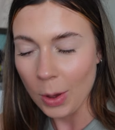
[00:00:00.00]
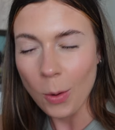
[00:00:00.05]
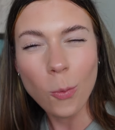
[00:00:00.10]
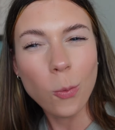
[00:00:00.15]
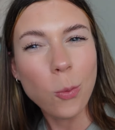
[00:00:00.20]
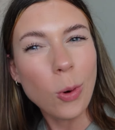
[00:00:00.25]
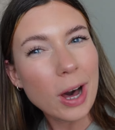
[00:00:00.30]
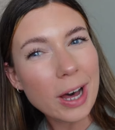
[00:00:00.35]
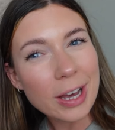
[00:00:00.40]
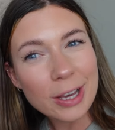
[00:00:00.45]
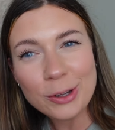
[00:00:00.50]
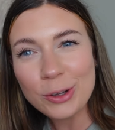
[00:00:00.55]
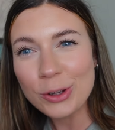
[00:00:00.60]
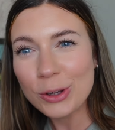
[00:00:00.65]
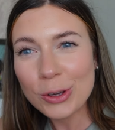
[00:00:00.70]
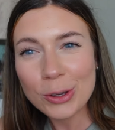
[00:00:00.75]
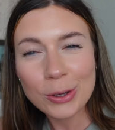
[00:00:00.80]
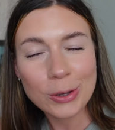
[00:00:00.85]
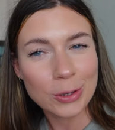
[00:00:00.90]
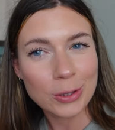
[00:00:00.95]
Why on
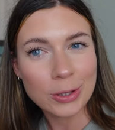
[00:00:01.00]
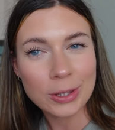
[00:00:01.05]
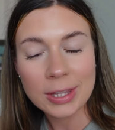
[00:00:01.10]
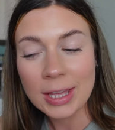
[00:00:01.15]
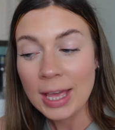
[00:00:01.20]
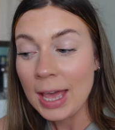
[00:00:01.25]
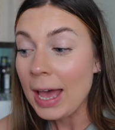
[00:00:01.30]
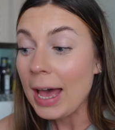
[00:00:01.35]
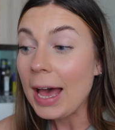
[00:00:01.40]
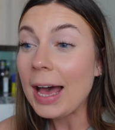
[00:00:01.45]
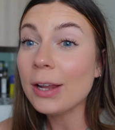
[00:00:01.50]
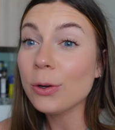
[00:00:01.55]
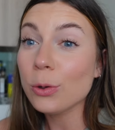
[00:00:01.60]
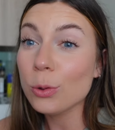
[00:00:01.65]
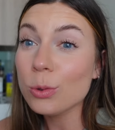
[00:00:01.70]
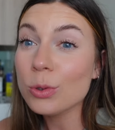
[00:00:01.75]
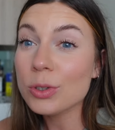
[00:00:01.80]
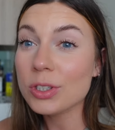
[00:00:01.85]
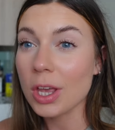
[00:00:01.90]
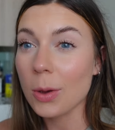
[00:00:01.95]
earth? And
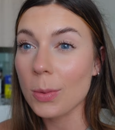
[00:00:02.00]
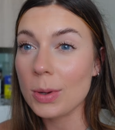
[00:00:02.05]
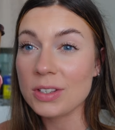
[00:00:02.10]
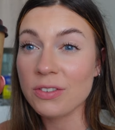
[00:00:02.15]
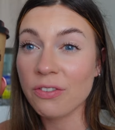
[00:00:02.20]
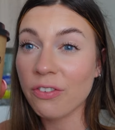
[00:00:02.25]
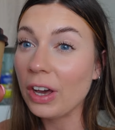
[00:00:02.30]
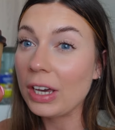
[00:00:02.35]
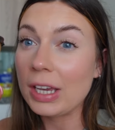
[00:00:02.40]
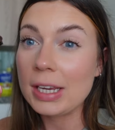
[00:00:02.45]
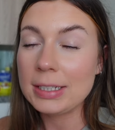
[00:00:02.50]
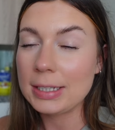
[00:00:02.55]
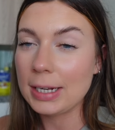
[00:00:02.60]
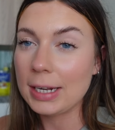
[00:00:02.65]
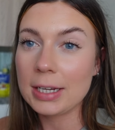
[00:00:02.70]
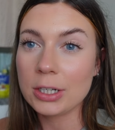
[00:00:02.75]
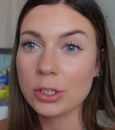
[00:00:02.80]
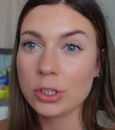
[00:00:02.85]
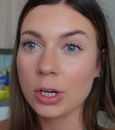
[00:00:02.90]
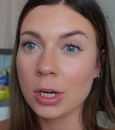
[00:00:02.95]
also, it's fucking
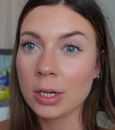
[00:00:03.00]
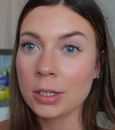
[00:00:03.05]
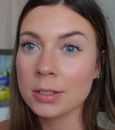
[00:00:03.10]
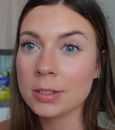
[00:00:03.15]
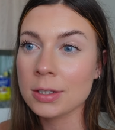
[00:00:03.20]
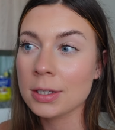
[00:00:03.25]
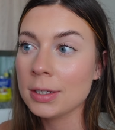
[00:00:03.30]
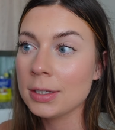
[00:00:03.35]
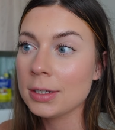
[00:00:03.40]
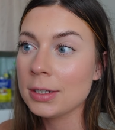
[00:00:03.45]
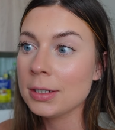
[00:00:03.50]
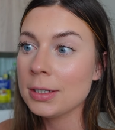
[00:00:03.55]
delicious.